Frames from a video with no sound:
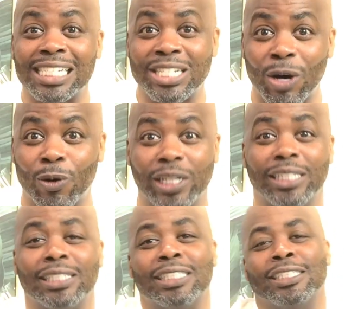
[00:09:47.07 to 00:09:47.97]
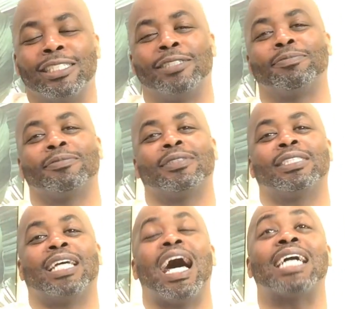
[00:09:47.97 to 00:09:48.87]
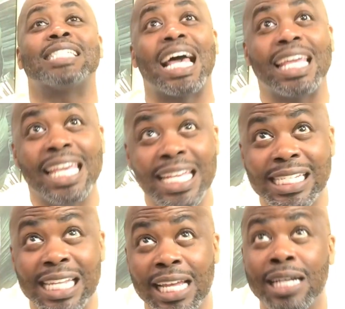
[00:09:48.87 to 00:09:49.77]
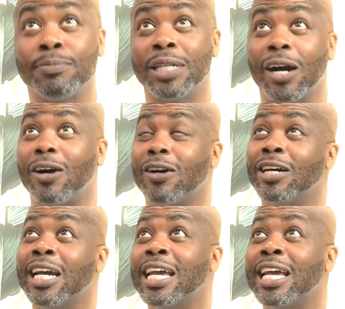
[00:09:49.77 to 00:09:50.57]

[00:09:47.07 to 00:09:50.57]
saw it. I was like, he's him, y'all.